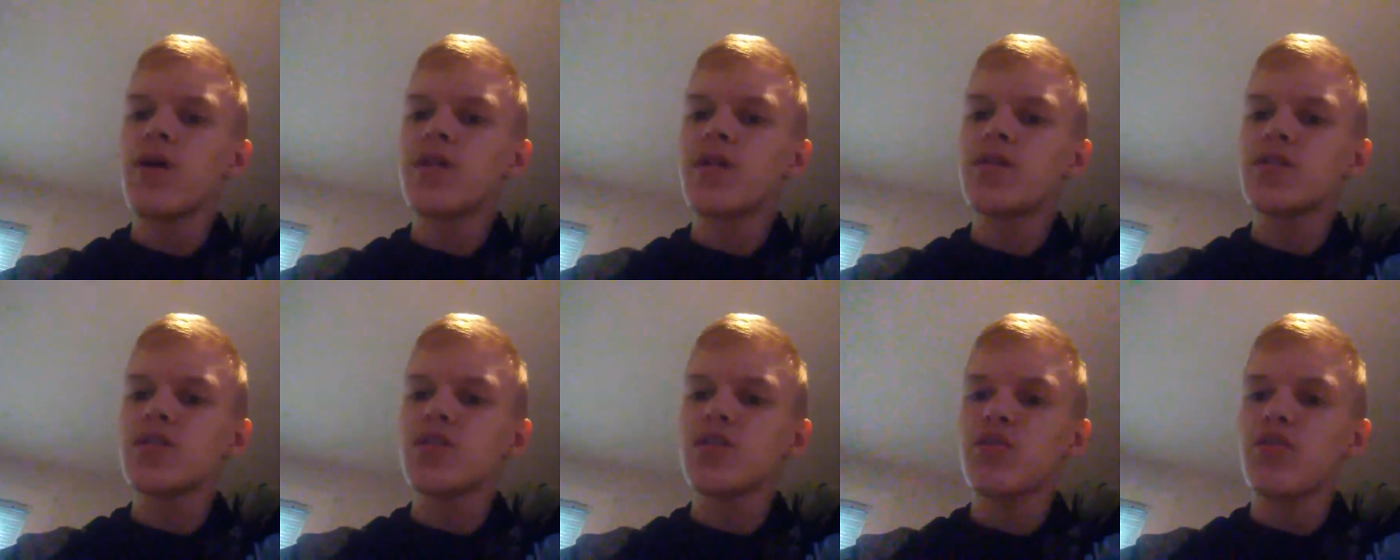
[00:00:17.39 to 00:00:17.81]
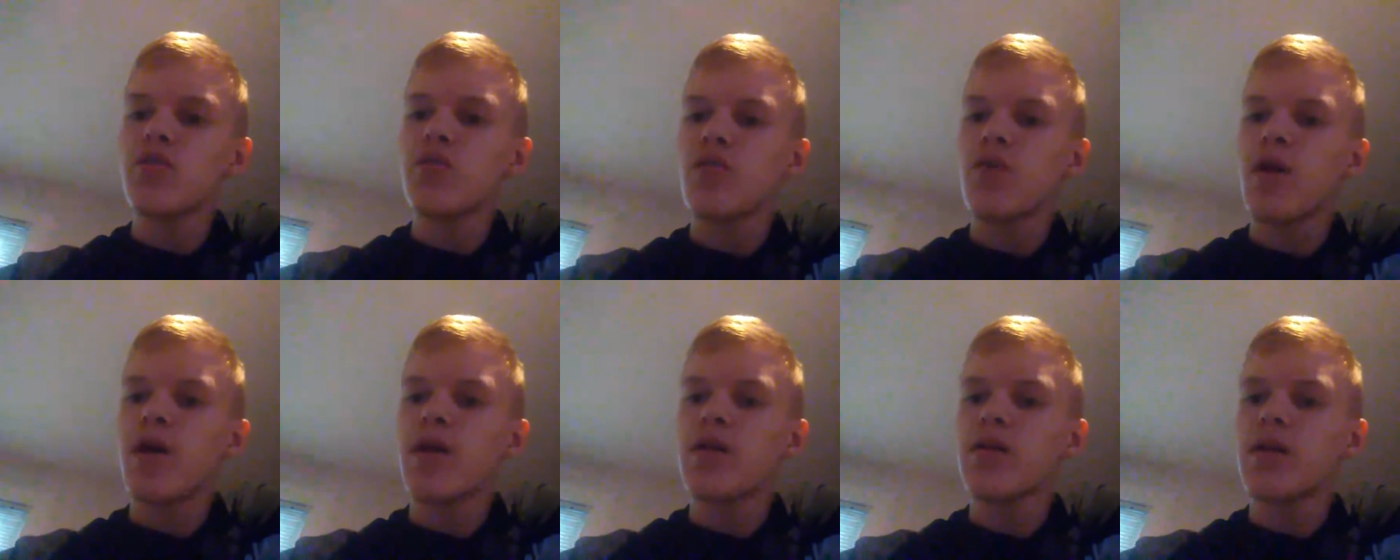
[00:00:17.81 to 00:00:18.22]
and
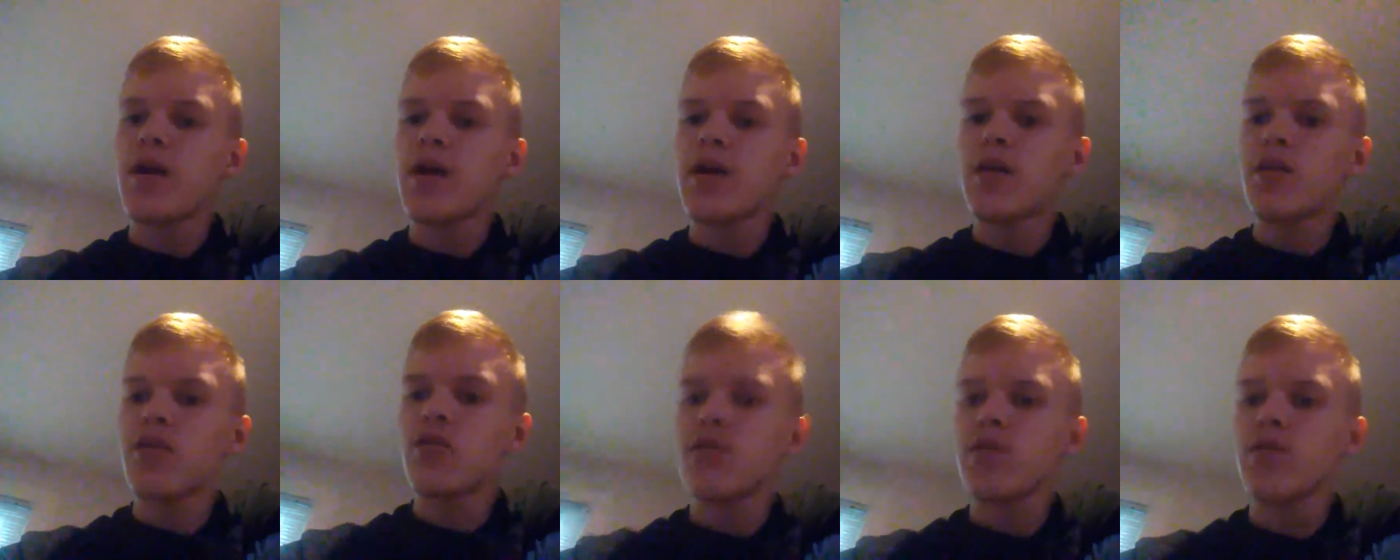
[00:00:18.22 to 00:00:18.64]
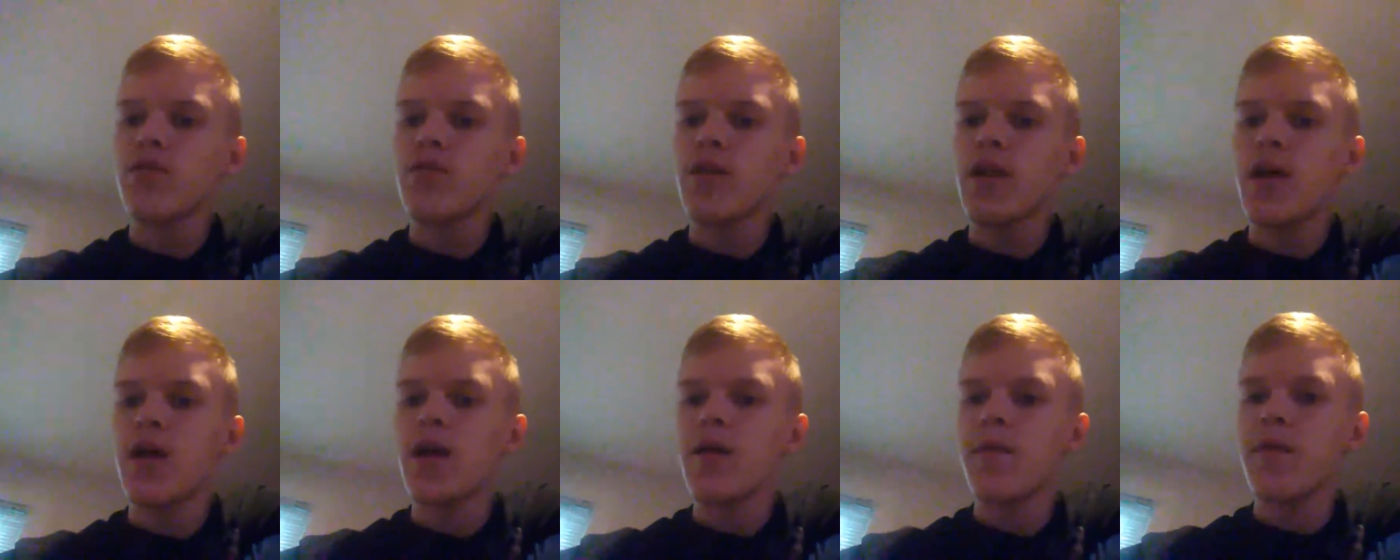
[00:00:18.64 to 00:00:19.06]
so I I can only
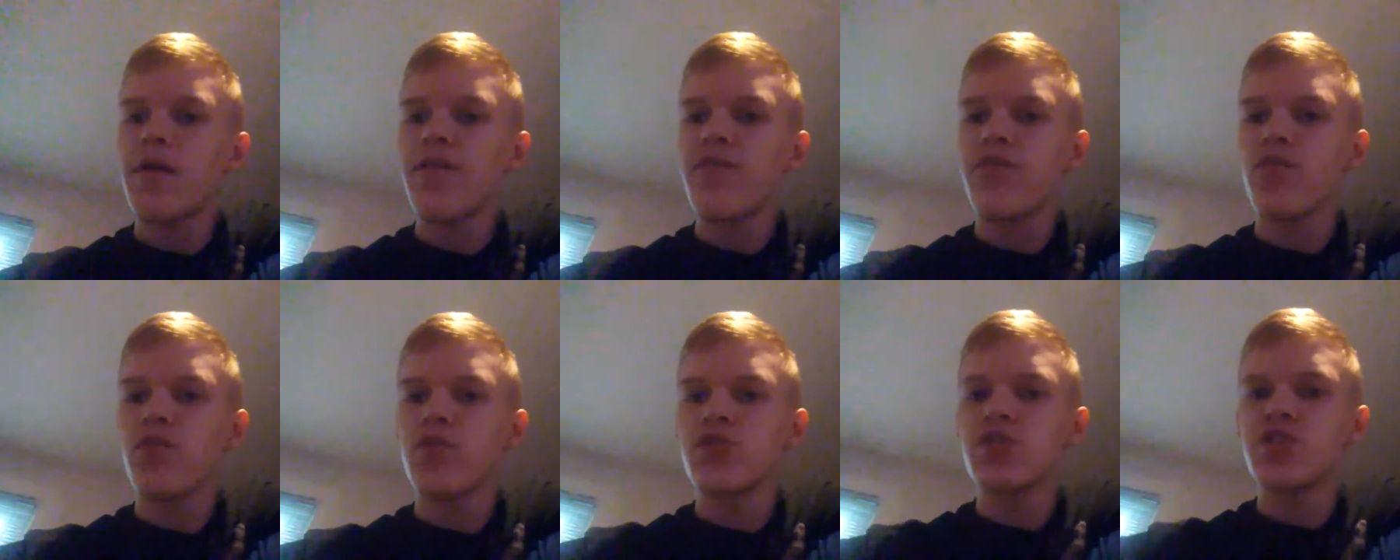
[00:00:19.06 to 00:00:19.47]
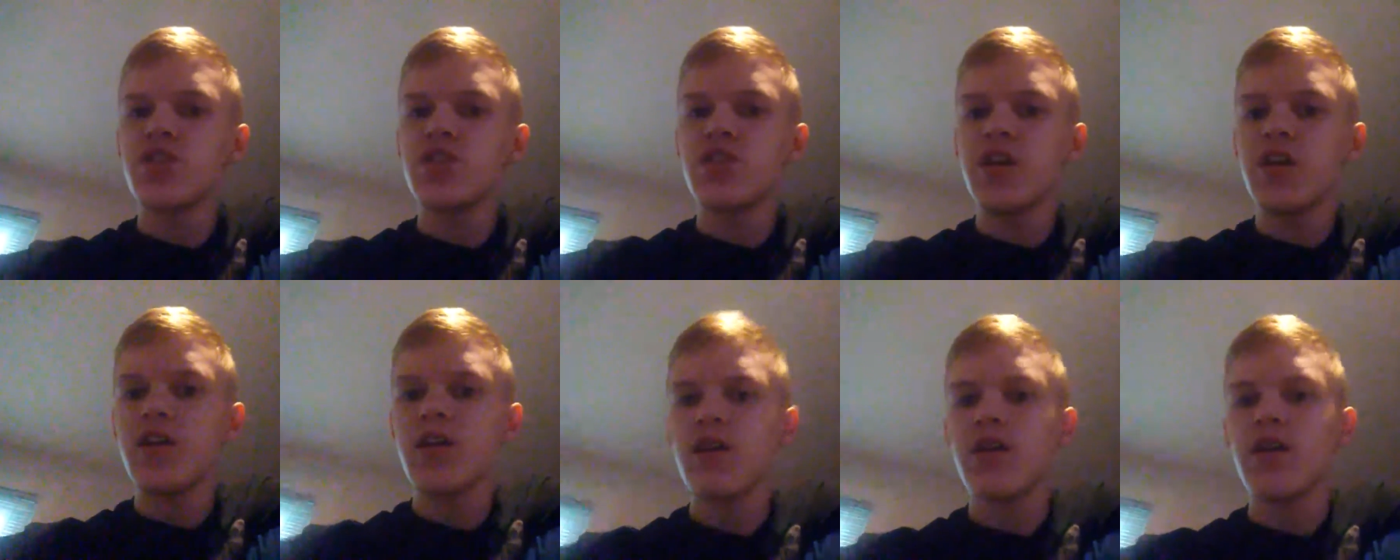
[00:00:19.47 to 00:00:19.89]
rely on my
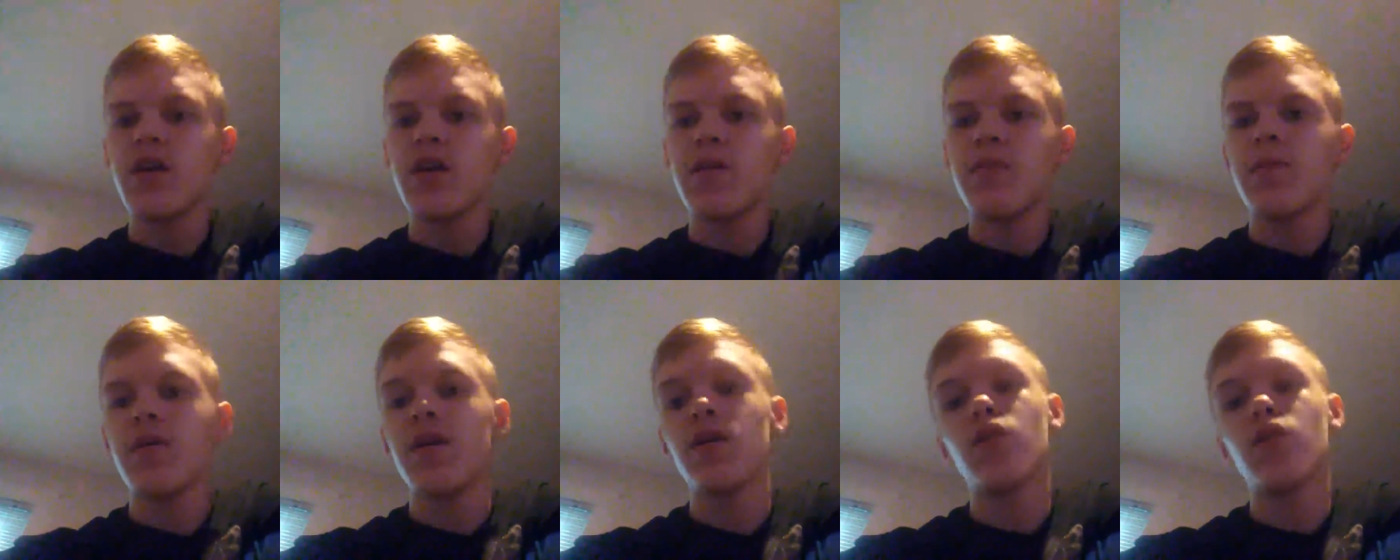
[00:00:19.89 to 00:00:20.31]
4G data and